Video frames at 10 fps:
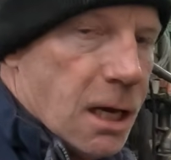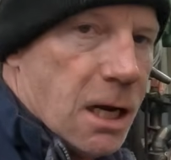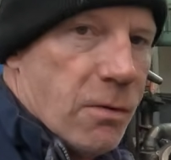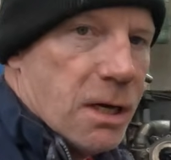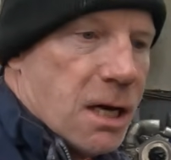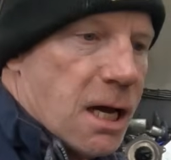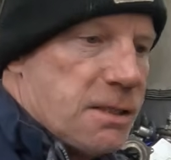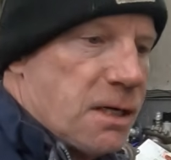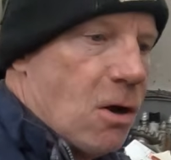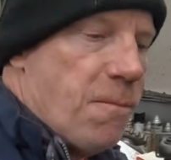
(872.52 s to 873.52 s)
Anyway
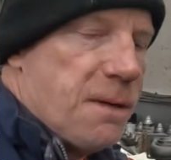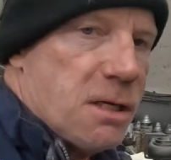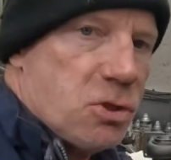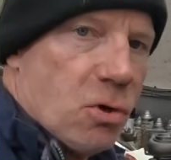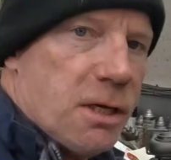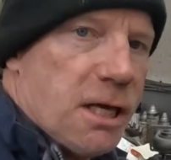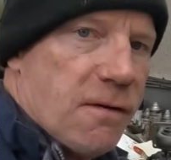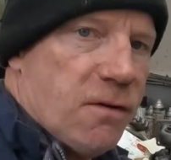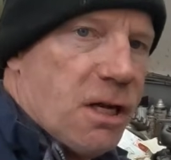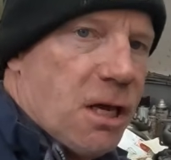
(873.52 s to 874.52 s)
guys, I hope you enjoyed
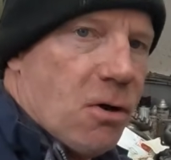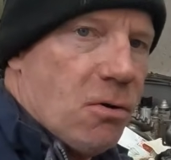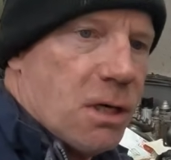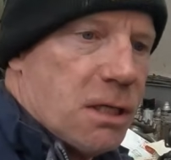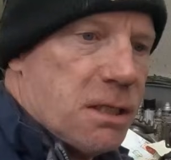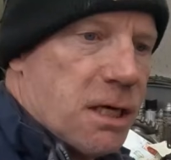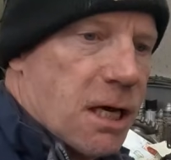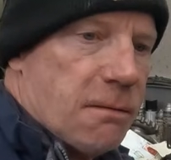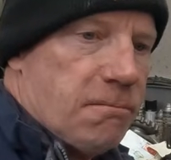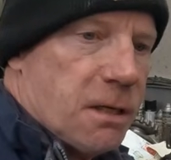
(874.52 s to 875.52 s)
that video and
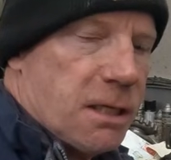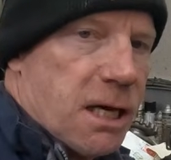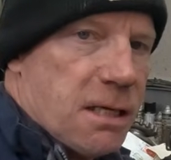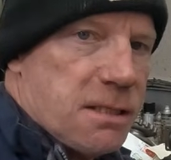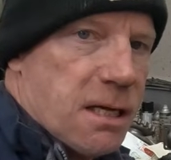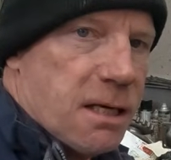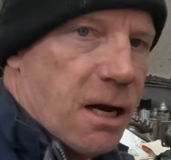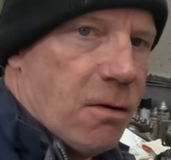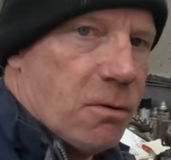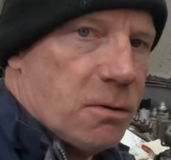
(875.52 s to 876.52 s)
uh, again take
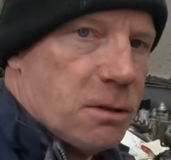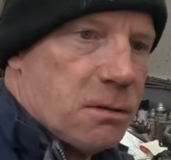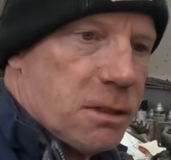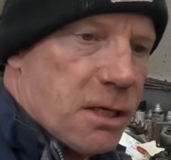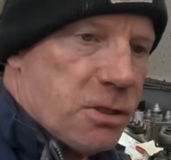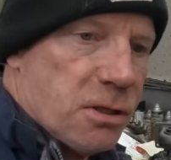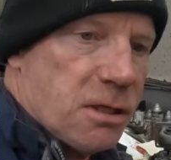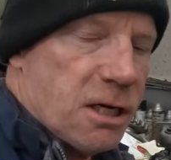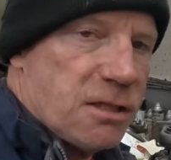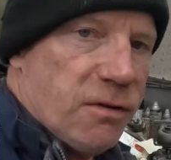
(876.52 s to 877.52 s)
care. We'll catch you
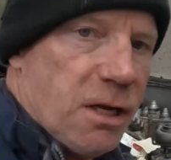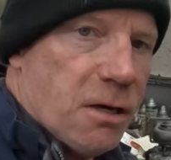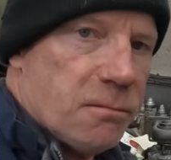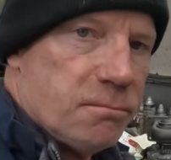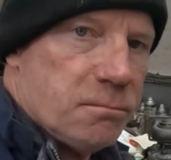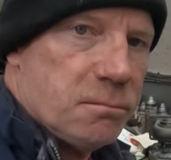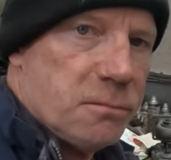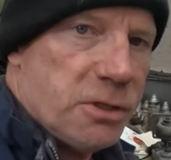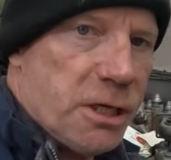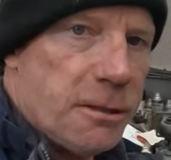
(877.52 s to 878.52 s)
on the next video.
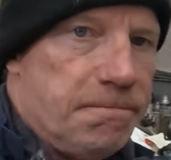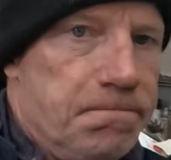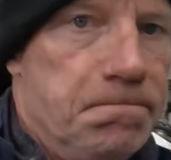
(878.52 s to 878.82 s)
See ya.